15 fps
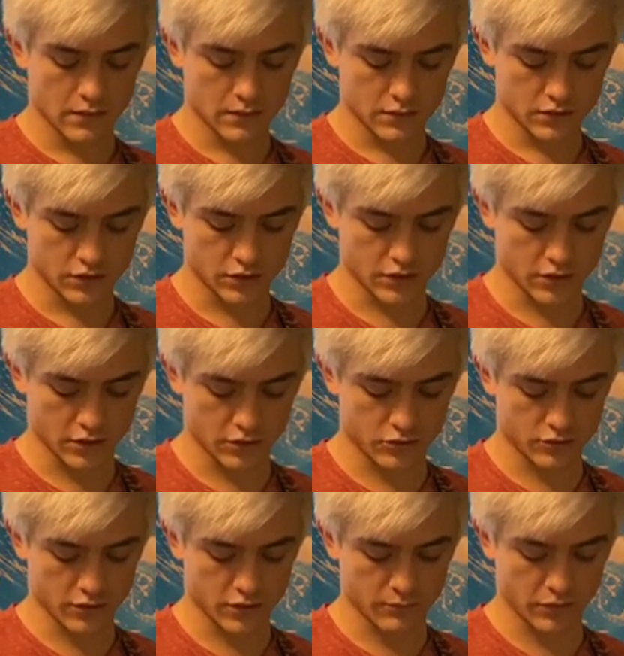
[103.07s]
So you're going to
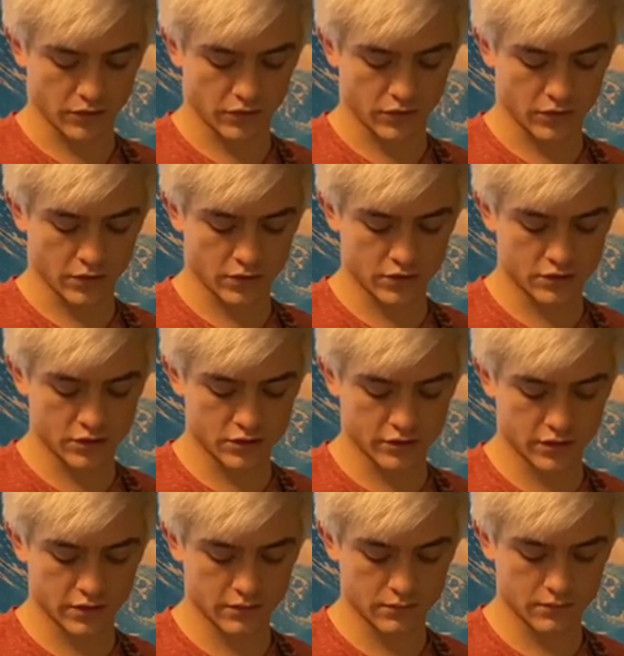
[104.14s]
strum the 3rd
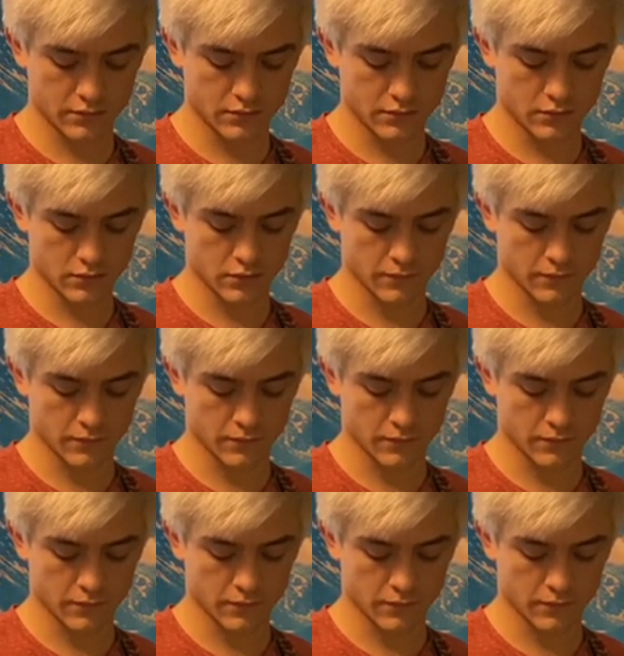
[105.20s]
string,